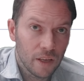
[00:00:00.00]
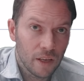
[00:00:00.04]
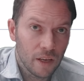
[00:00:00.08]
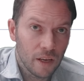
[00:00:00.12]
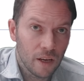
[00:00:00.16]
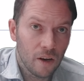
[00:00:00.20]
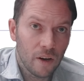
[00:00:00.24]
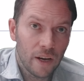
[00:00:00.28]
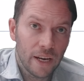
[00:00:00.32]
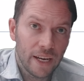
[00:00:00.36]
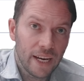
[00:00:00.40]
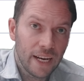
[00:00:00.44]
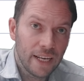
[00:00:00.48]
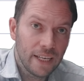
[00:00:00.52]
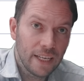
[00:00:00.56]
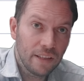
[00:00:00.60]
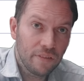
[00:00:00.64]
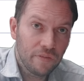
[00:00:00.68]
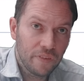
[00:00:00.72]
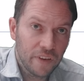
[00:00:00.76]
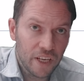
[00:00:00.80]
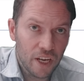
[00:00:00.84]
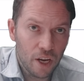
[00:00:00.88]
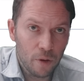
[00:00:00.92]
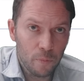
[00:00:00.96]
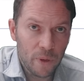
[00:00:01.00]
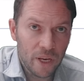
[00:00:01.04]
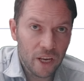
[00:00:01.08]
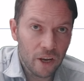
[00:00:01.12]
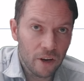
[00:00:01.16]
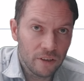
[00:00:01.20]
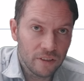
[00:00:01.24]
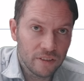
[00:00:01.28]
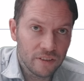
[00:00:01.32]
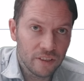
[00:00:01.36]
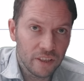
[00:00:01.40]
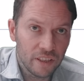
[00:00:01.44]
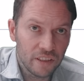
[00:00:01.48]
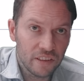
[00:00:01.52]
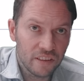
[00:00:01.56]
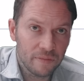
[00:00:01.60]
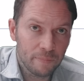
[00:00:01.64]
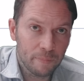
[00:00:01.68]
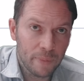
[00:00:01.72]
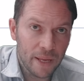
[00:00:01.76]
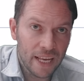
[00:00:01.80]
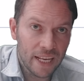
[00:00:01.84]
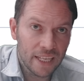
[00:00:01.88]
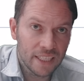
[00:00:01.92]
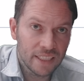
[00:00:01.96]
Hi, in this video we're going to
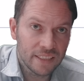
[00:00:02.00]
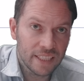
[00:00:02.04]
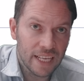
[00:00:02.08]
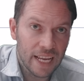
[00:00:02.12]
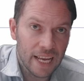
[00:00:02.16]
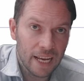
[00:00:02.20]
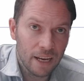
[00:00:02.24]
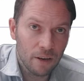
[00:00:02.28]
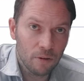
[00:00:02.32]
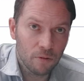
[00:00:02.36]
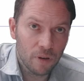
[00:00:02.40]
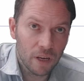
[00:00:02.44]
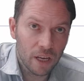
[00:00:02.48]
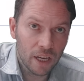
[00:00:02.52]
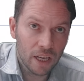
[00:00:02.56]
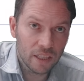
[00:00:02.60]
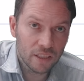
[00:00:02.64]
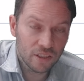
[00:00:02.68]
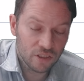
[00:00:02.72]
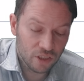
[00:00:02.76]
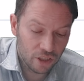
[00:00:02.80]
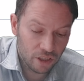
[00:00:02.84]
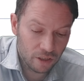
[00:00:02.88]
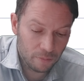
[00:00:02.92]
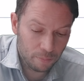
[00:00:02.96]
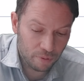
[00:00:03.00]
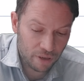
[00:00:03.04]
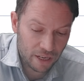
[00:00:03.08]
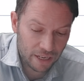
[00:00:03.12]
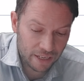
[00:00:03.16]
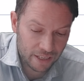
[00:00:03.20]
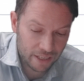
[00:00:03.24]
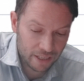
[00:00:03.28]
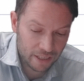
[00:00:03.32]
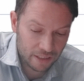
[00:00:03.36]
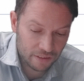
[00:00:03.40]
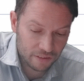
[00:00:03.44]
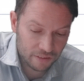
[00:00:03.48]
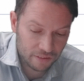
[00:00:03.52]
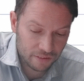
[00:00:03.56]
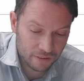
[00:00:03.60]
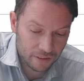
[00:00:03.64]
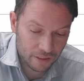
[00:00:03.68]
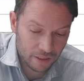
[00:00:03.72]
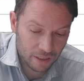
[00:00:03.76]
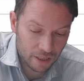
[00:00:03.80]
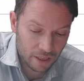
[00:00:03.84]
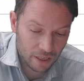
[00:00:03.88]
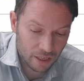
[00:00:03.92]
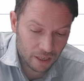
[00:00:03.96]
expand out two brackets
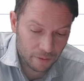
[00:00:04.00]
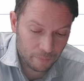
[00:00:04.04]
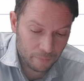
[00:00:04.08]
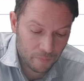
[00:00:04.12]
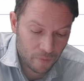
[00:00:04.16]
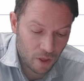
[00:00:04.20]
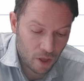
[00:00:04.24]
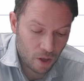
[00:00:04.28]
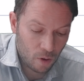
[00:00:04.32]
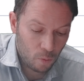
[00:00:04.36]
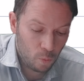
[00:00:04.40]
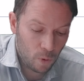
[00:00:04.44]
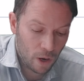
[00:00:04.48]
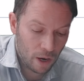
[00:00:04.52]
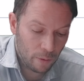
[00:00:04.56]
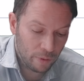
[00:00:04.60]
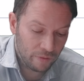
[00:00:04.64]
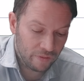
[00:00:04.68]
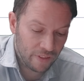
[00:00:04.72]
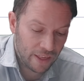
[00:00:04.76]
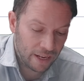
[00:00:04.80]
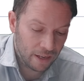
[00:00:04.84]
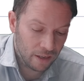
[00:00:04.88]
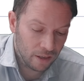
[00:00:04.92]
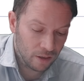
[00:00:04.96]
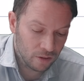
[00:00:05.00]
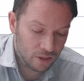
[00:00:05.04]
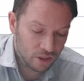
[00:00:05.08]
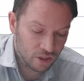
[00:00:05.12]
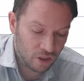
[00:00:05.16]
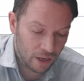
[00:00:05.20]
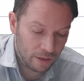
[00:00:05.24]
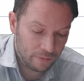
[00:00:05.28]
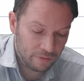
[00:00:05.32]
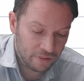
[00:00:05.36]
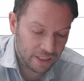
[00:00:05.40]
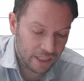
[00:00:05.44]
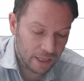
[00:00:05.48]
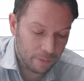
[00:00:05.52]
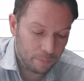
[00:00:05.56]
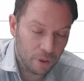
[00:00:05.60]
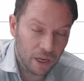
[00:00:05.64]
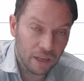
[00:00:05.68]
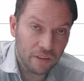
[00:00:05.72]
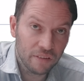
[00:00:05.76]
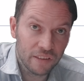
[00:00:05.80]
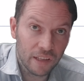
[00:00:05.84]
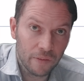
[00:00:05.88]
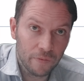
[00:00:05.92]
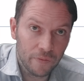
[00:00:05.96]
where we're then timesing it by
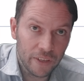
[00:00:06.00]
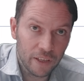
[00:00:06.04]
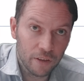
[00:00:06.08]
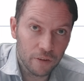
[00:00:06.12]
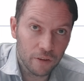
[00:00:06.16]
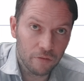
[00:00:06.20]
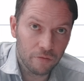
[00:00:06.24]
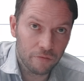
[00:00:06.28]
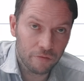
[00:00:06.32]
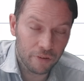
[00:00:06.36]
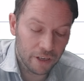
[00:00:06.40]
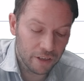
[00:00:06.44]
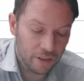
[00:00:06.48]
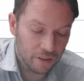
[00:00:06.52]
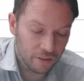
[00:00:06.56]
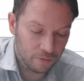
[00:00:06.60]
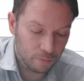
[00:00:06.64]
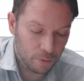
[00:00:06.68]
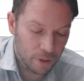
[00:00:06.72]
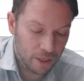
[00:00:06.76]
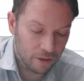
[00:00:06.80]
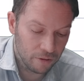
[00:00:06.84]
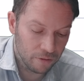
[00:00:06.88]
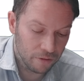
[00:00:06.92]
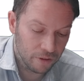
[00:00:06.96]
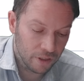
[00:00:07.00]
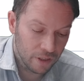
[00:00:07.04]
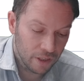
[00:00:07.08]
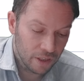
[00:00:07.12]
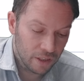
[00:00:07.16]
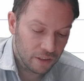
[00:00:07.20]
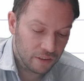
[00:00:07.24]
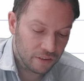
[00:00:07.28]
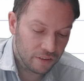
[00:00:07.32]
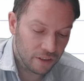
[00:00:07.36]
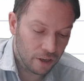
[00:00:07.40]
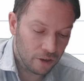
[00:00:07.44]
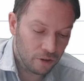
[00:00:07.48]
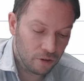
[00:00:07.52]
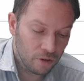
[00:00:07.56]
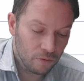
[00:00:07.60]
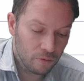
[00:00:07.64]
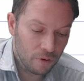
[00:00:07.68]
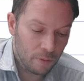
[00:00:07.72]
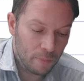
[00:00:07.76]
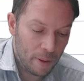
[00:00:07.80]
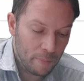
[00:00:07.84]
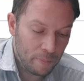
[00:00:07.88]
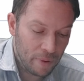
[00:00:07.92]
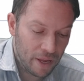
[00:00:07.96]
something on the front as well. So
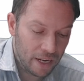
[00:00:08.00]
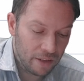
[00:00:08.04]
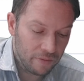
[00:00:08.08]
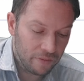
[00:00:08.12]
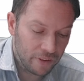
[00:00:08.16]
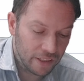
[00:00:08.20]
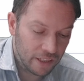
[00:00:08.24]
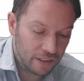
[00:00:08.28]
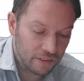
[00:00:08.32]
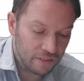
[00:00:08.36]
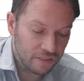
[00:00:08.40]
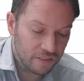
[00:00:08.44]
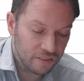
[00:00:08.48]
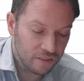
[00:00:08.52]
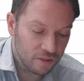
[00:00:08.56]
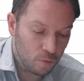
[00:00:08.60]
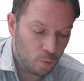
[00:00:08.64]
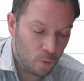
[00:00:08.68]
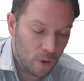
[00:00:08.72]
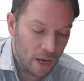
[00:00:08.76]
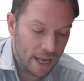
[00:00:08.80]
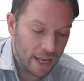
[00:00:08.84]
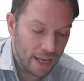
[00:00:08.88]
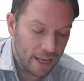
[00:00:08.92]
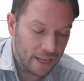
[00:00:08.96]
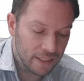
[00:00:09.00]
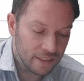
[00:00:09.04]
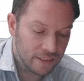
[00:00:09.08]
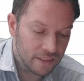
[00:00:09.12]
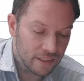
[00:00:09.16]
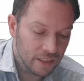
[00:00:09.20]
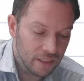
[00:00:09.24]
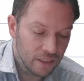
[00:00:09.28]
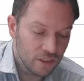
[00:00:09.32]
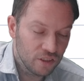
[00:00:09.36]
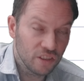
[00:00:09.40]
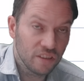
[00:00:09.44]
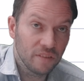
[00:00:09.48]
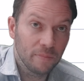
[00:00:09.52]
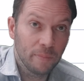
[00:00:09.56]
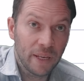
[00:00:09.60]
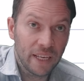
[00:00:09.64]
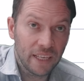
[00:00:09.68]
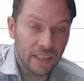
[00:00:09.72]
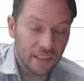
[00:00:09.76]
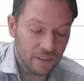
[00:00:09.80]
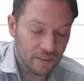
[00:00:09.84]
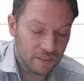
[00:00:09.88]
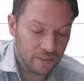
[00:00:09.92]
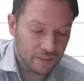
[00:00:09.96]
remember, anything that's squared just
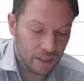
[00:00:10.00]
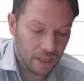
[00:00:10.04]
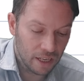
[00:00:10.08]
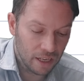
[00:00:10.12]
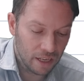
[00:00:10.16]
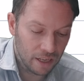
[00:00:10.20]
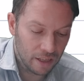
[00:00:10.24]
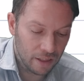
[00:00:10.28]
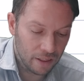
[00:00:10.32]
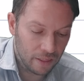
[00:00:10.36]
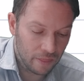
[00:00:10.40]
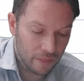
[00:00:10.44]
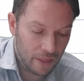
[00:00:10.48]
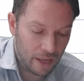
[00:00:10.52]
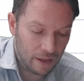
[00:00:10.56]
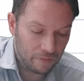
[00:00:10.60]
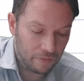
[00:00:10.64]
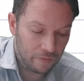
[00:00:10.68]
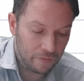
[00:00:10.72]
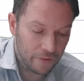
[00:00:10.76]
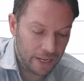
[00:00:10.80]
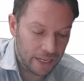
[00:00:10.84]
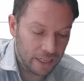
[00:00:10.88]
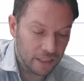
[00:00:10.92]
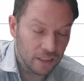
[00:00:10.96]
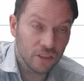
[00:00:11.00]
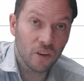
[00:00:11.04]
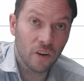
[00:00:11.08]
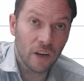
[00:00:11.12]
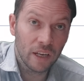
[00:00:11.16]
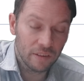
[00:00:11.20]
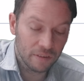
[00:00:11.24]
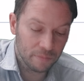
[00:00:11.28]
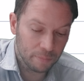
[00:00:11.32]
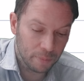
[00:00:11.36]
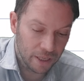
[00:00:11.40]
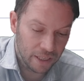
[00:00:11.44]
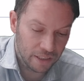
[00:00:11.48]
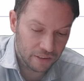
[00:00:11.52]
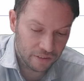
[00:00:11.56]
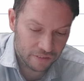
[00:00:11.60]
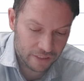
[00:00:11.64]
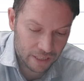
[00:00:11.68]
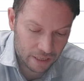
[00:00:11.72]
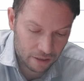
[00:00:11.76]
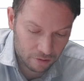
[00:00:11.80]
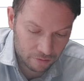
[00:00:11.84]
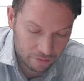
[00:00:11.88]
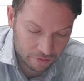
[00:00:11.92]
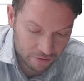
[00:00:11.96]
means that thing times by
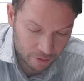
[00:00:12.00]
itself.